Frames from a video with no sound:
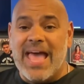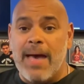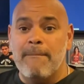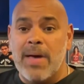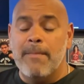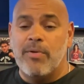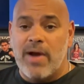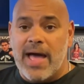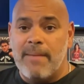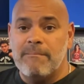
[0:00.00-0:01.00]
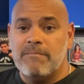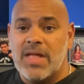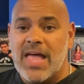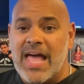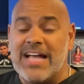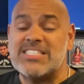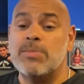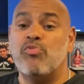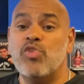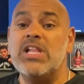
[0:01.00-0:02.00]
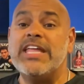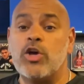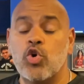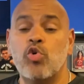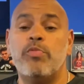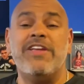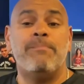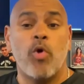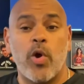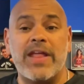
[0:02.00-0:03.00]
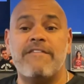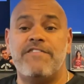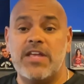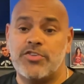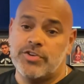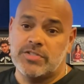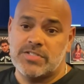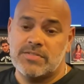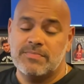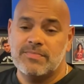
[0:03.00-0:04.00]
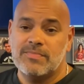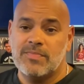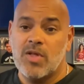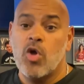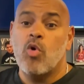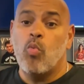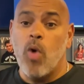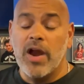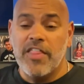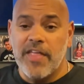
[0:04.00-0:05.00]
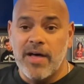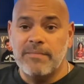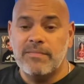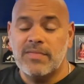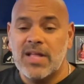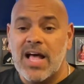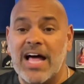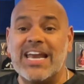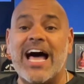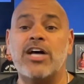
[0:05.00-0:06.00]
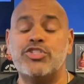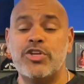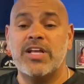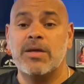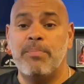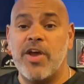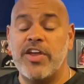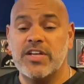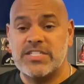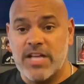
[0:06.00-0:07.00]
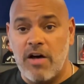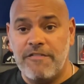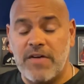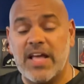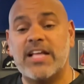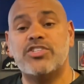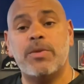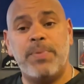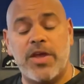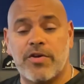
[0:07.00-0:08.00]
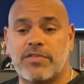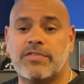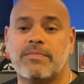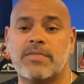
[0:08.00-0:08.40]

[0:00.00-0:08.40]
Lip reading: at Member app has some really cool reporting features. One of them allows you to compare yourself against your peers.